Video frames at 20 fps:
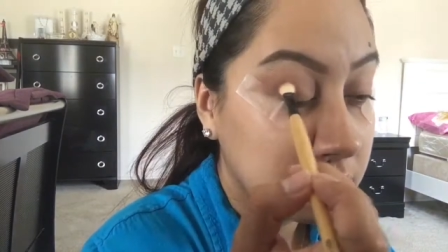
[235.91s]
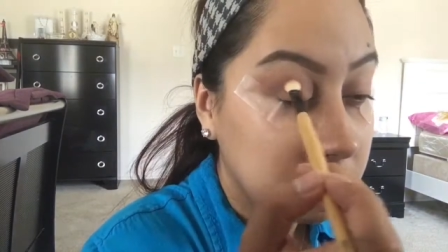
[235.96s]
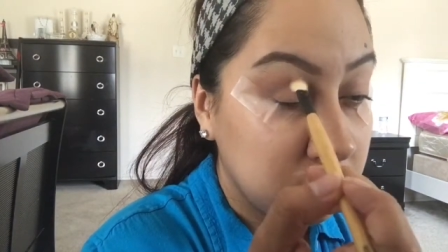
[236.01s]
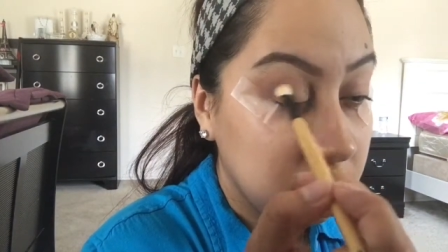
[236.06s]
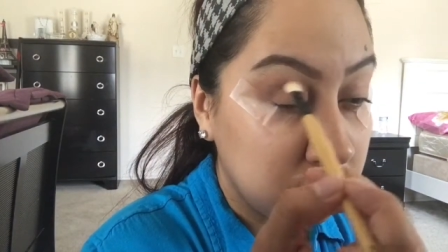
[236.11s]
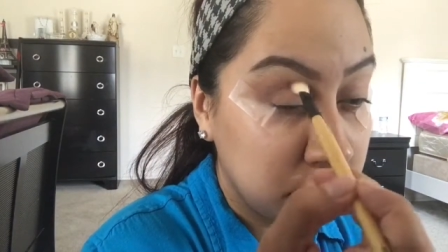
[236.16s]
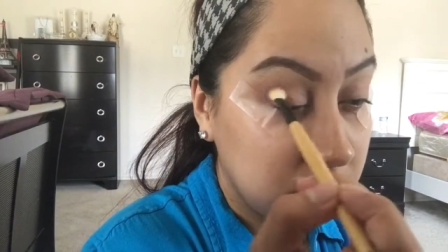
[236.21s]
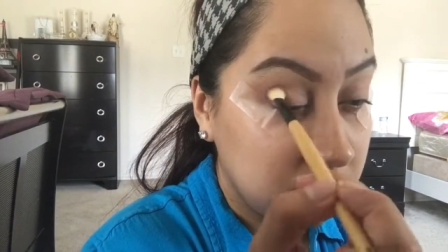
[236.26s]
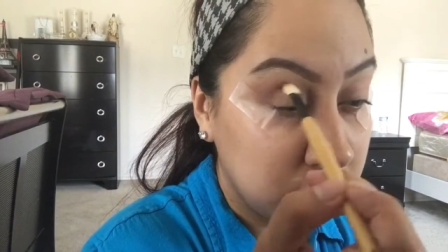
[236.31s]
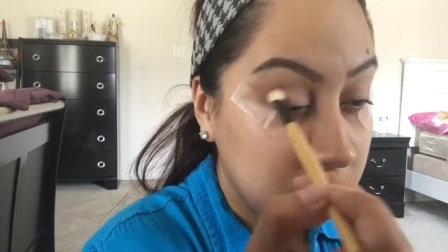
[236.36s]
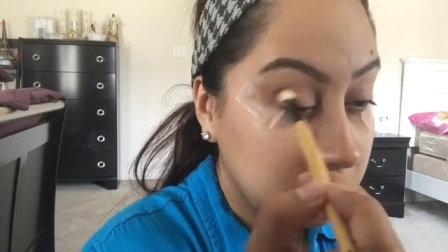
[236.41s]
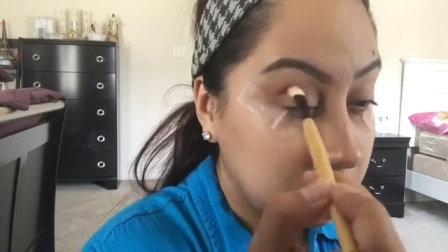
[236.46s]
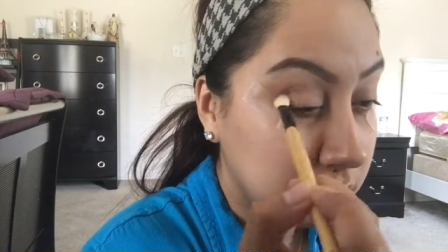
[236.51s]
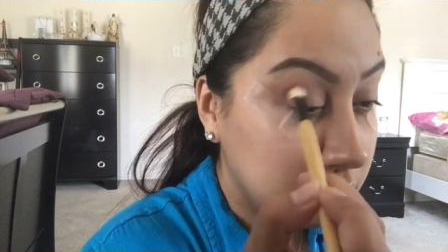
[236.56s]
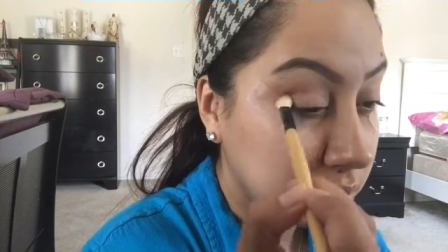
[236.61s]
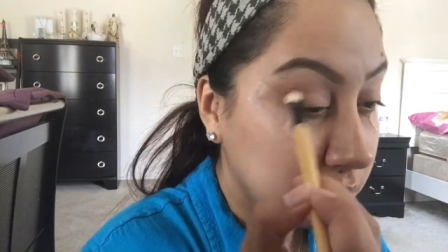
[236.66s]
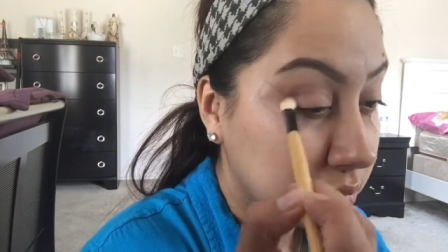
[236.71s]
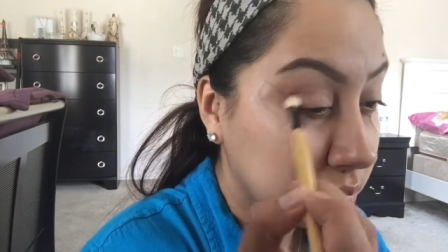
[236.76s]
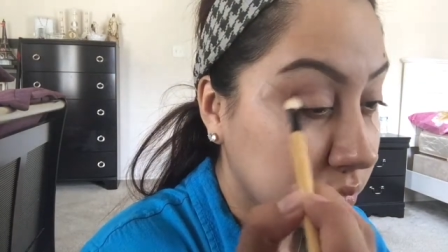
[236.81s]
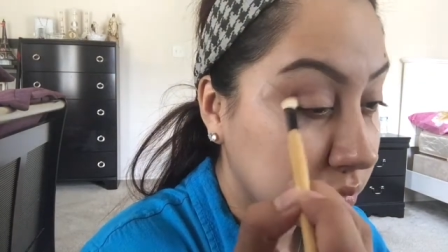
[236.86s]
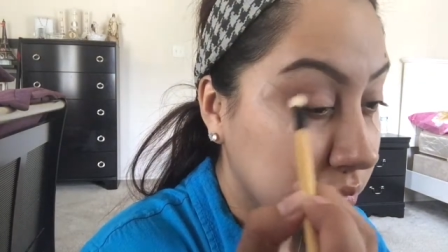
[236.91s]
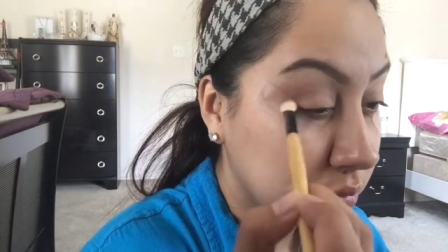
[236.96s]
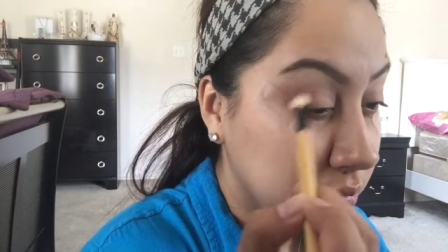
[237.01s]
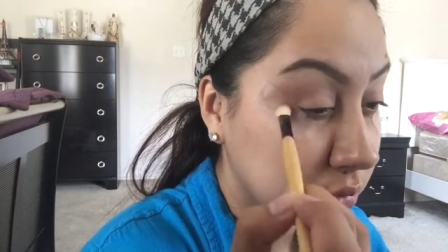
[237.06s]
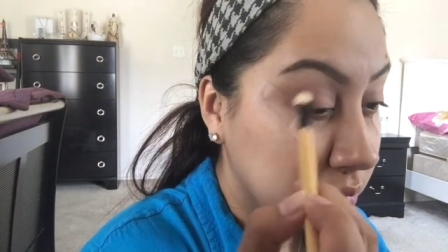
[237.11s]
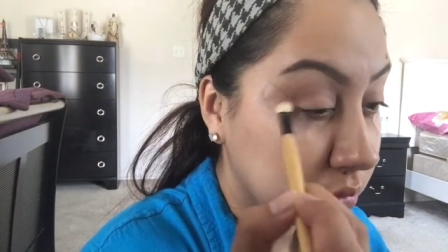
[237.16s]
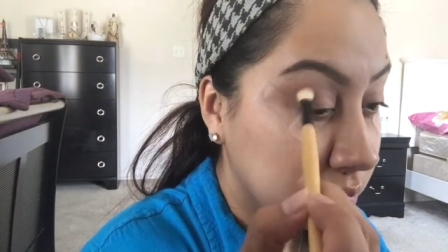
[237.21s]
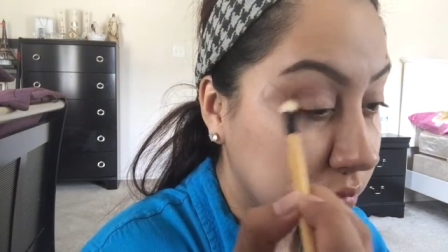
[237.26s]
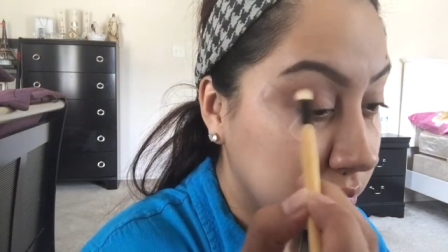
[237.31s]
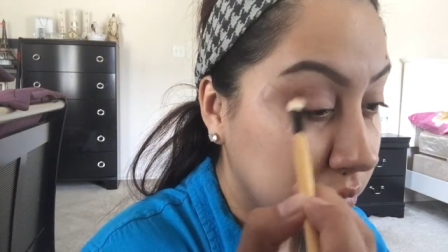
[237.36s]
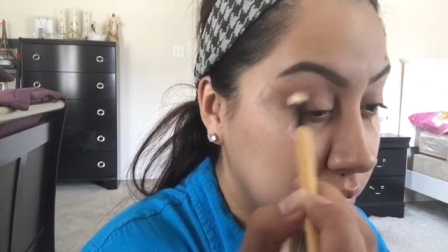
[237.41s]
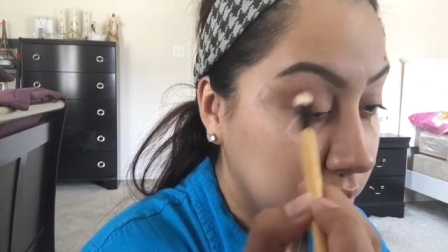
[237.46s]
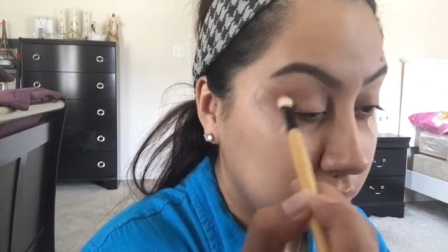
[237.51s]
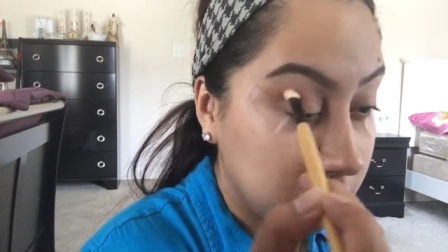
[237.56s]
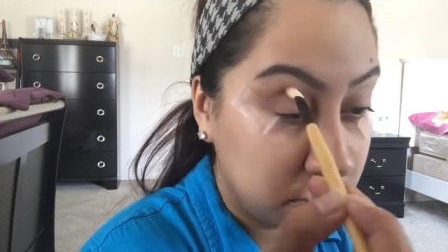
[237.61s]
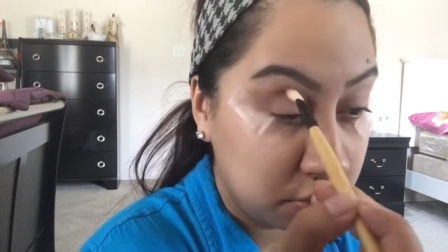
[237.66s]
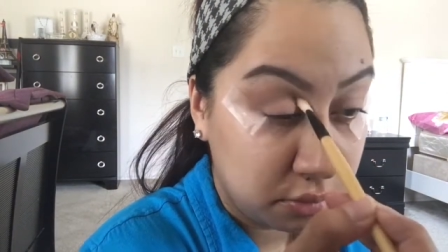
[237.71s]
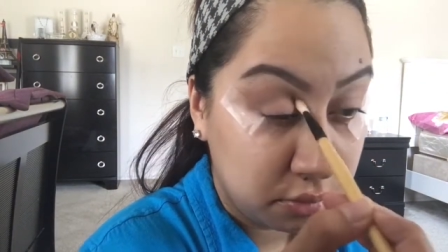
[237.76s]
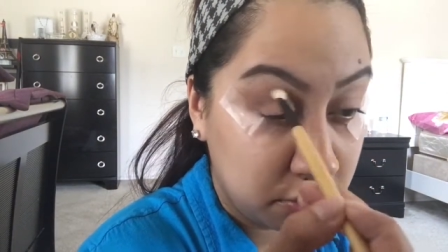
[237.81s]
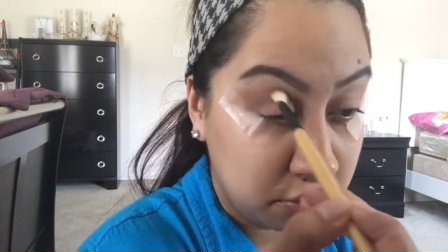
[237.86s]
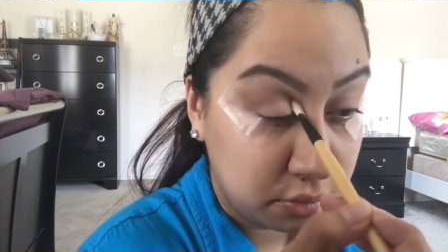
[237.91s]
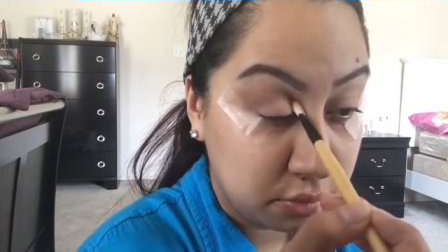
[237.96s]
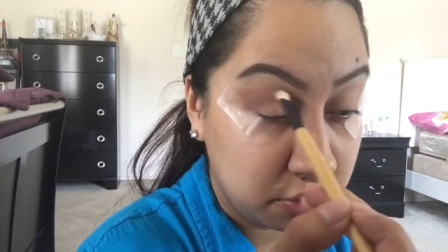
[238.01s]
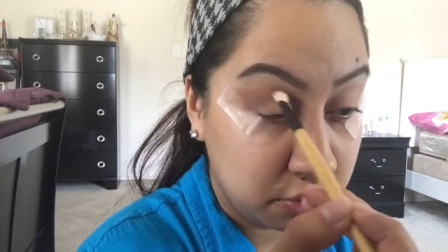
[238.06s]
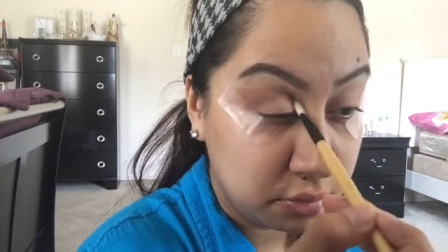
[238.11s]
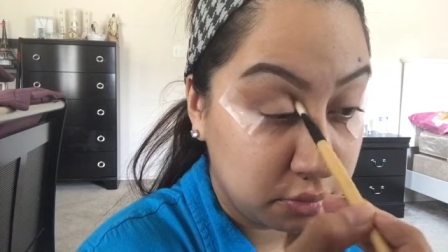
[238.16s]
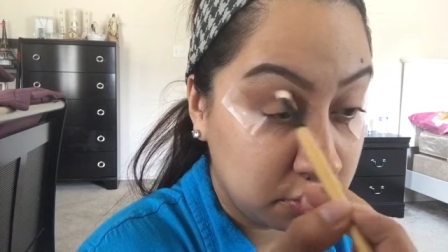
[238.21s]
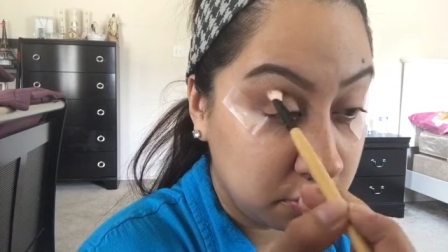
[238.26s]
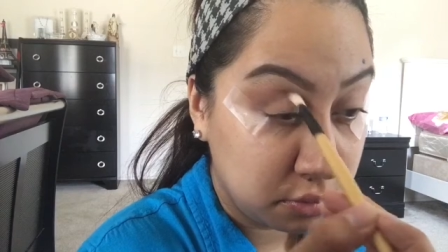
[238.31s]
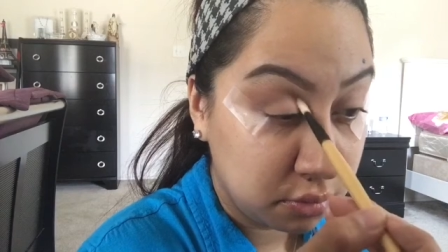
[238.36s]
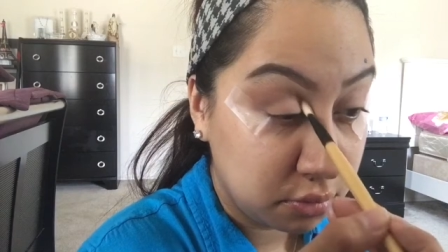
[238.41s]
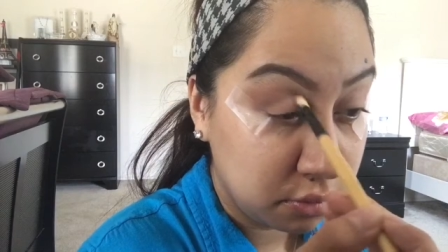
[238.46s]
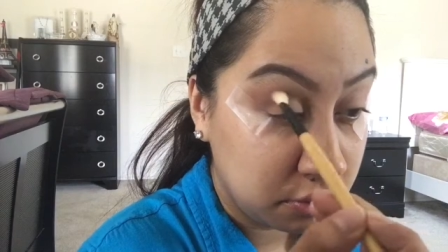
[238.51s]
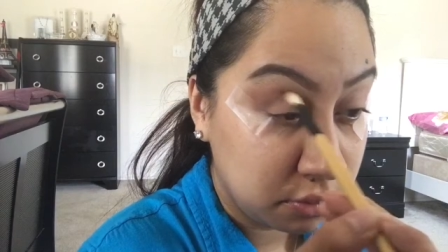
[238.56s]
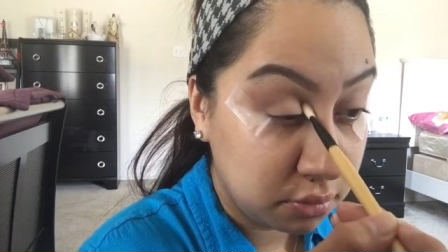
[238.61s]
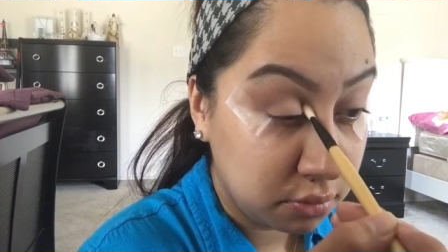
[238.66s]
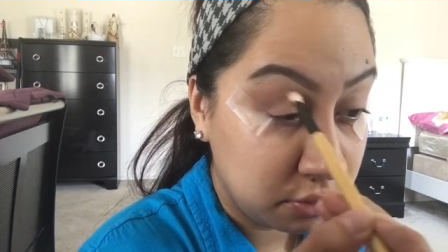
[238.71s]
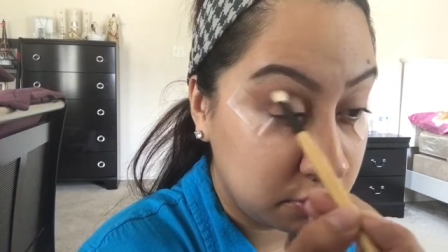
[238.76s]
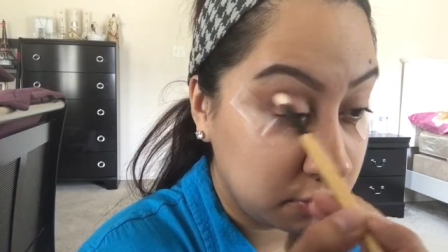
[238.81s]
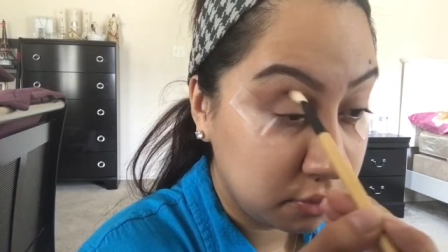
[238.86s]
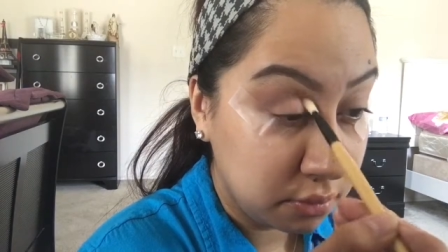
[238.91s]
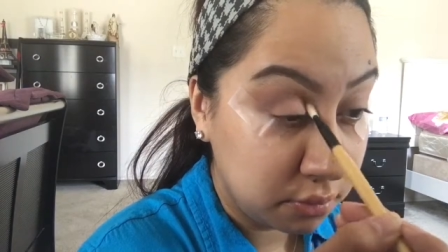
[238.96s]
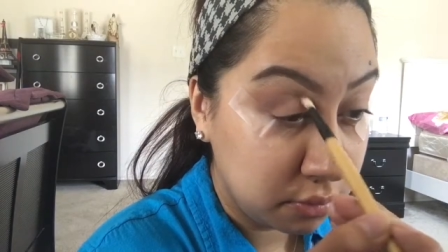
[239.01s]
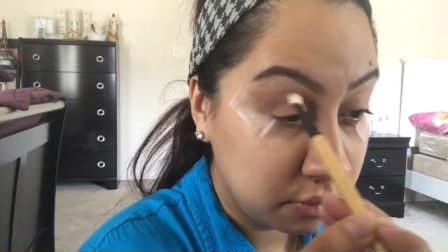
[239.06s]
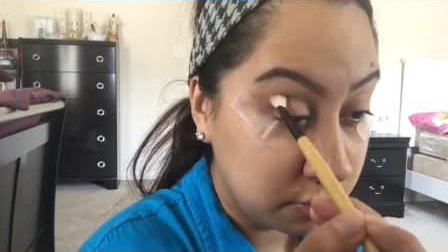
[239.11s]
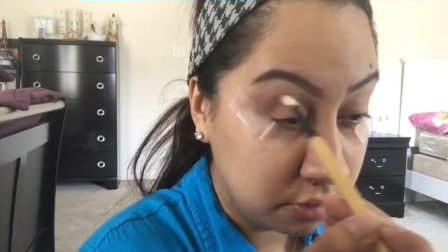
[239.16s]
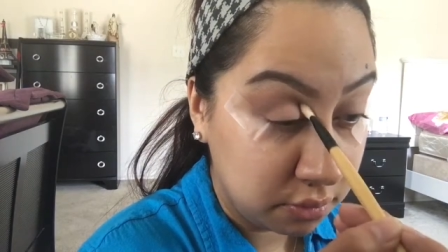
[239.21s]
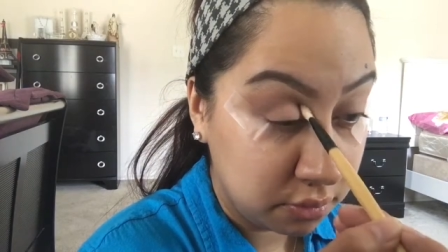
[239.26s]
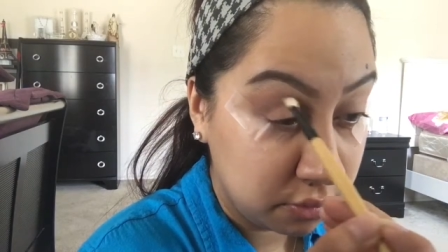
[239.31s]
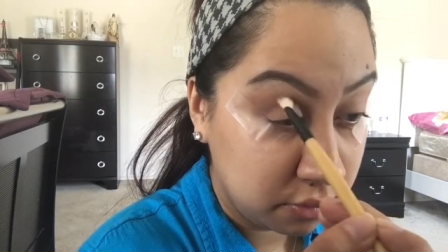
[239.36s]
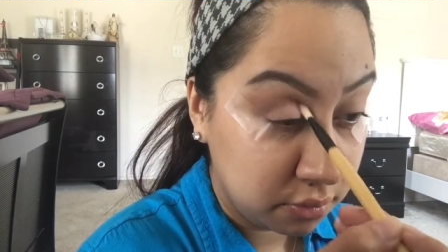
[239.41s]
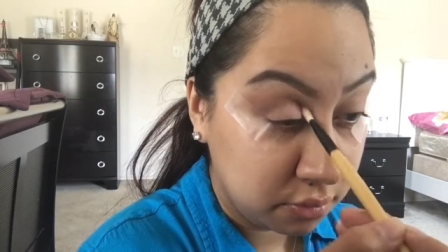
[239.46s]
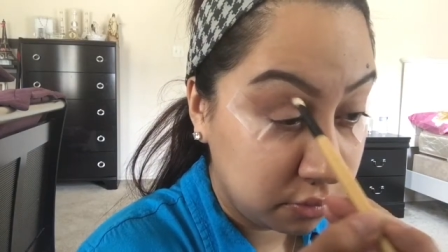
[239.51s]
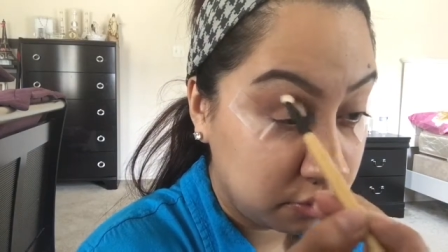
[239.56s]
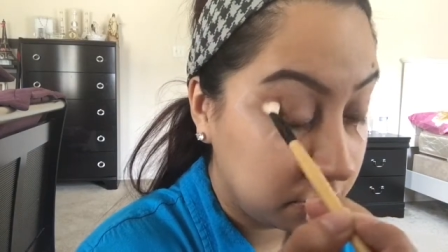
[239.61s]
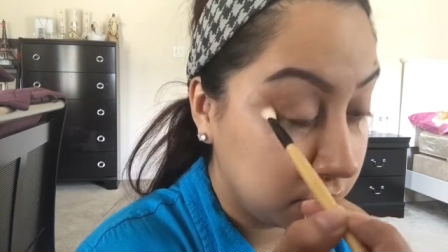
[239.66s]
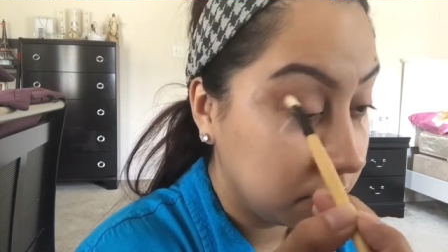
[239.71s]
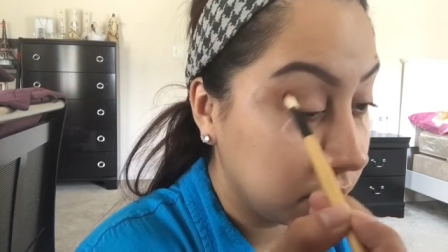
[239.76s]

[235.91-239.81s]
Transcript: I forgot what to call, inner creased, I believe.